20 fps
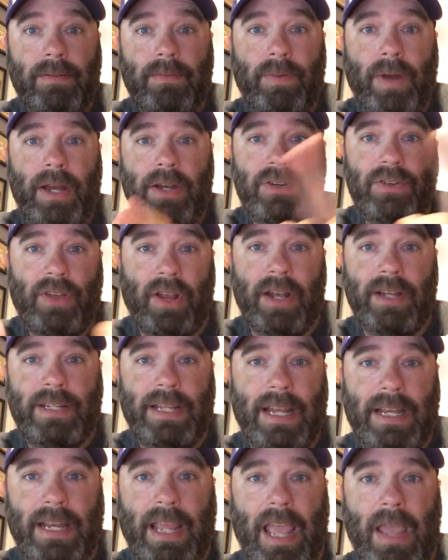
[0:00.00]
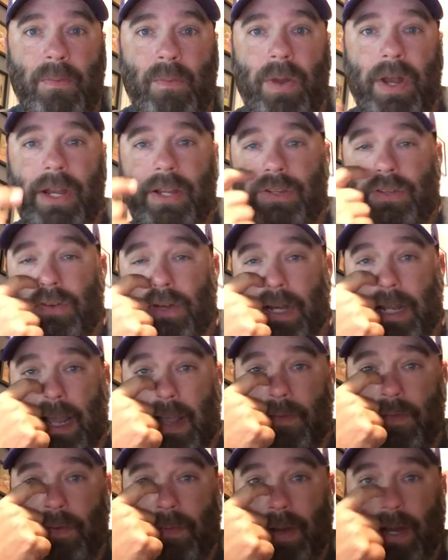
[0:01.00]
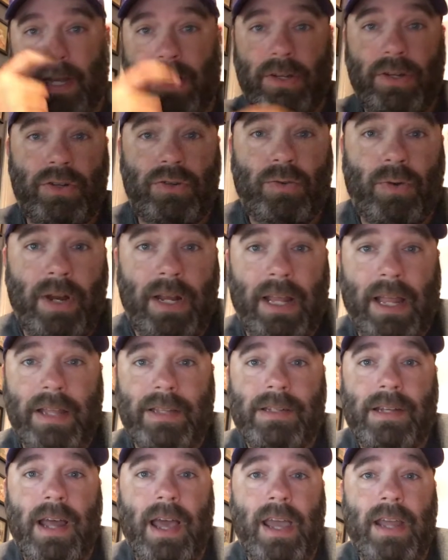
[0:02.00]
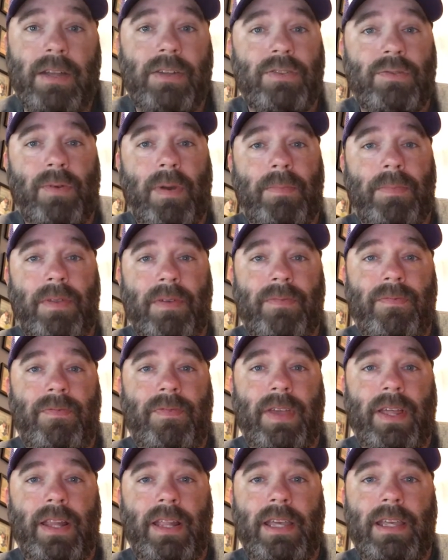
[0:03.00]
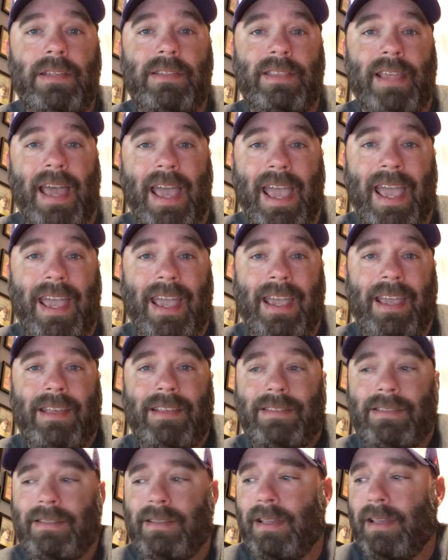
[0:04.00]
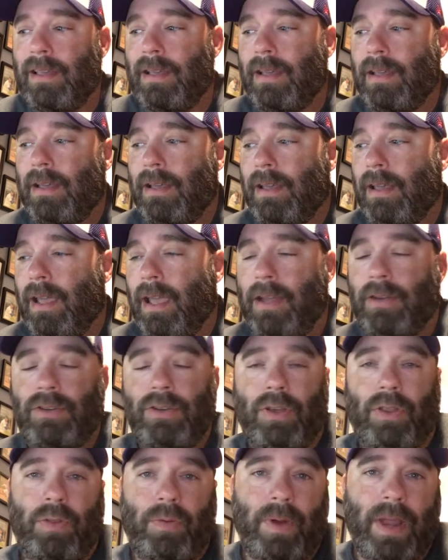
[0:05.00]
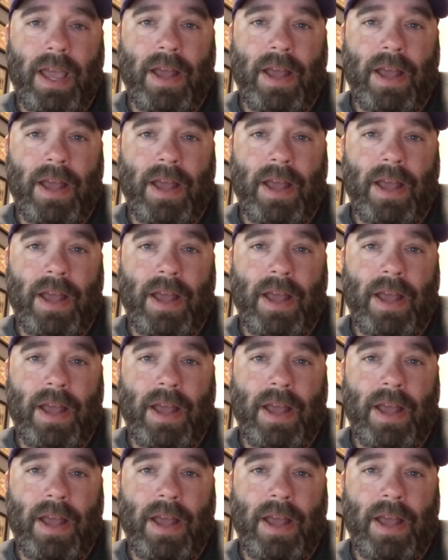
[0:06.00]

Rangers on a 10-game winning streak after beating Detroit last night, swept the Phillies, the A's, and took three